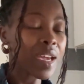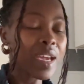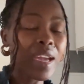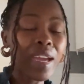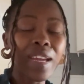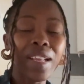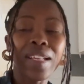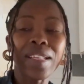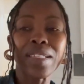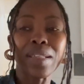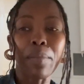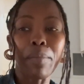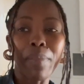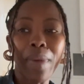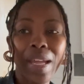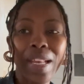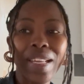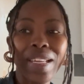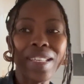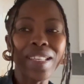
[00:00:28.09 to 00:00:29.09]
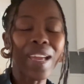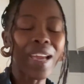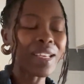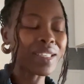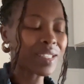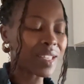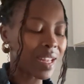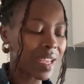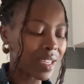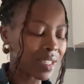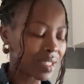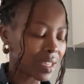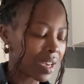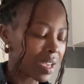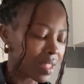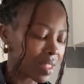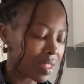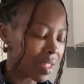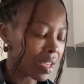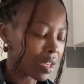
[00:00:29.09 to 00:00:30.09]
it is many days later, I
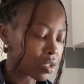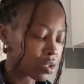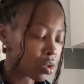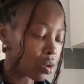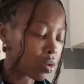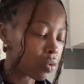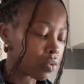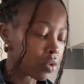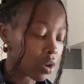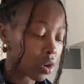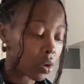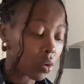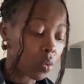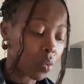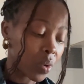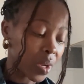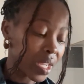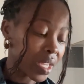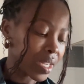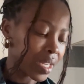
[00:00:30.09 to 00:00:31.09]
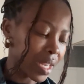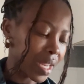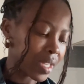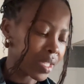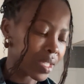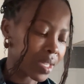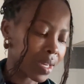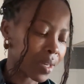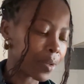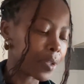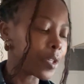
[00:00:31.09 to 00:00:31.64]
think it's over a week later.